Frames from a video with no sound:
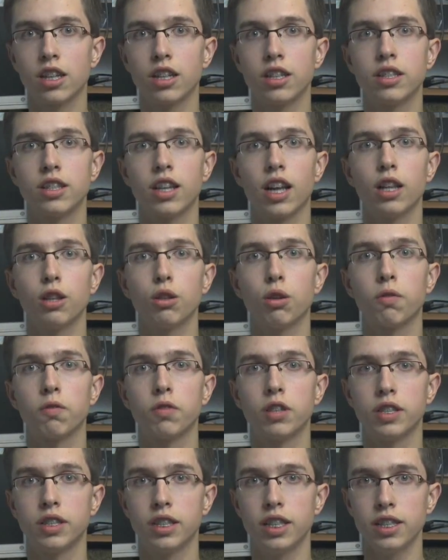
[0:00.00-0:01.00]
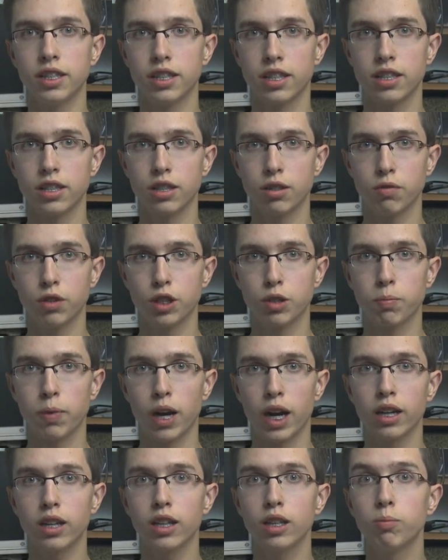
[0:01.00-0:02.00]
a result of resistance which
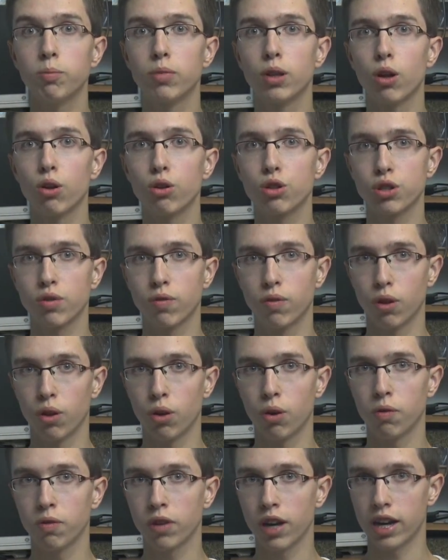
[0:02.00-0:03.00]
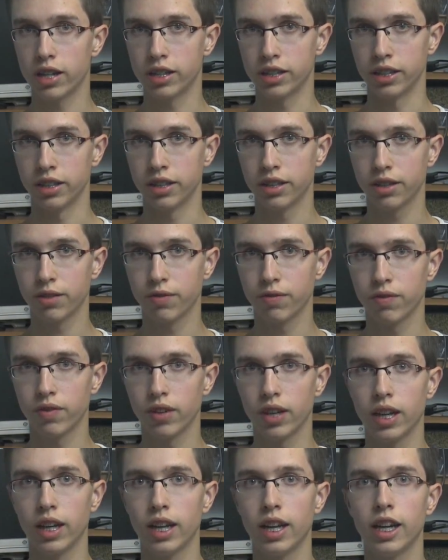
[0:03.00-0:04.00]
partly blocks flow of current.
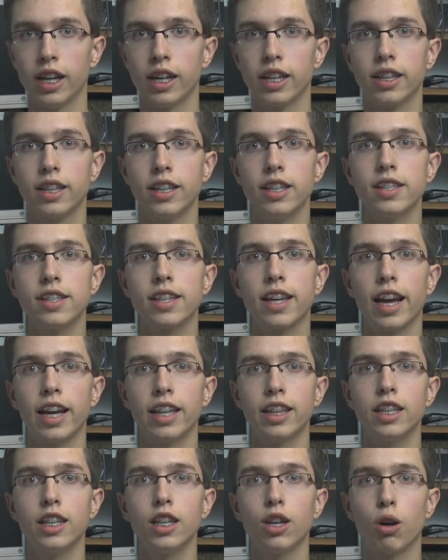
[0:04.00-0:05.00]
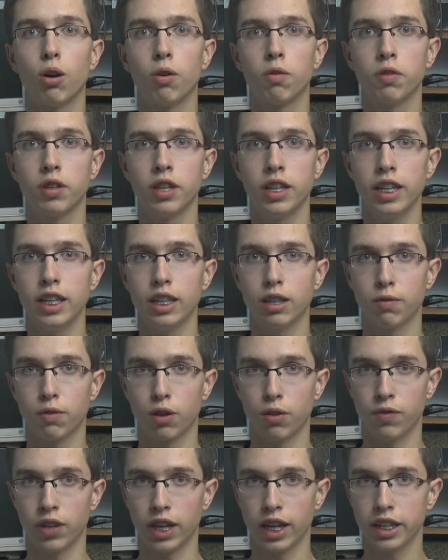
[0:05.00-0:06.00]
This getting of heat
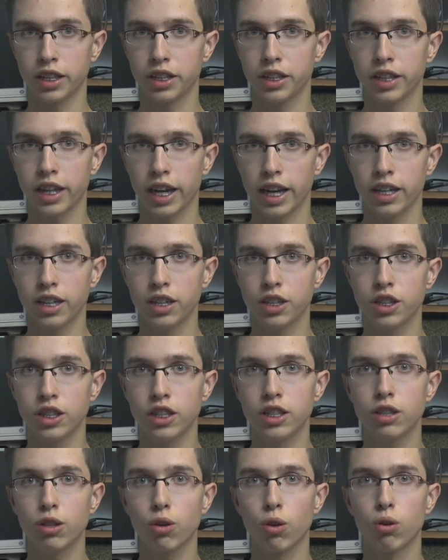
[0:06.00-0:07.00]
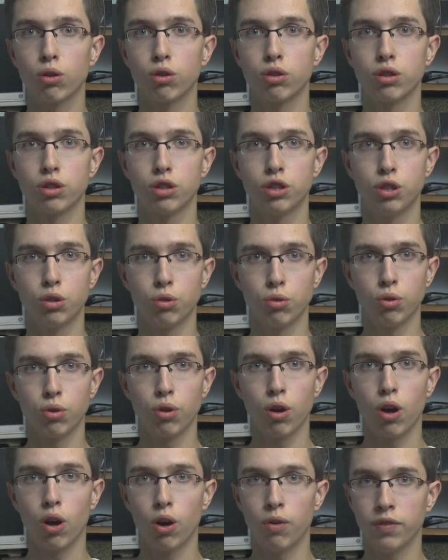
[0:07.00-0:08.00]
from electric energy is called
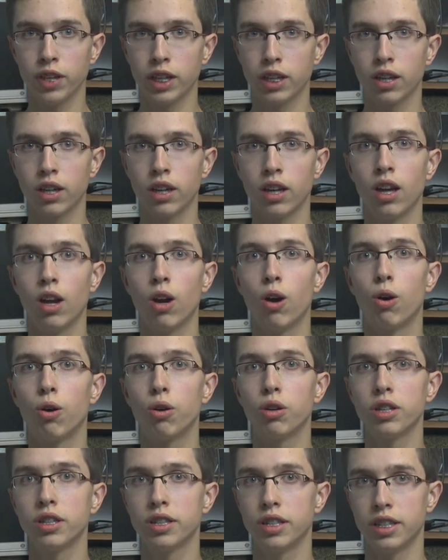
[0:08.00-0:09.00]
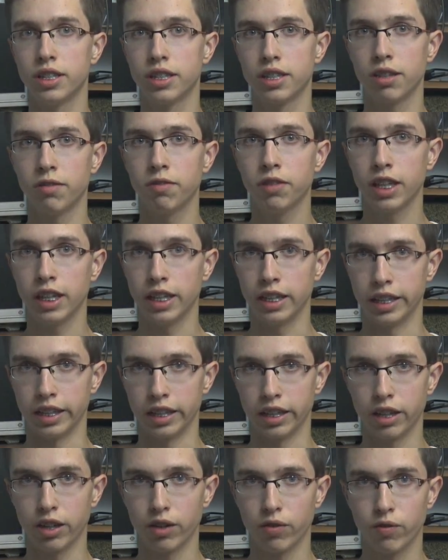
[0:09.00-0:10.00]
Joule-ohmic or resistive
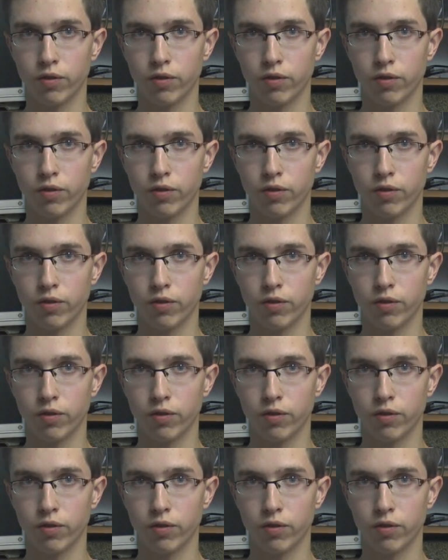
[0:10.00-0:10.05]
heating.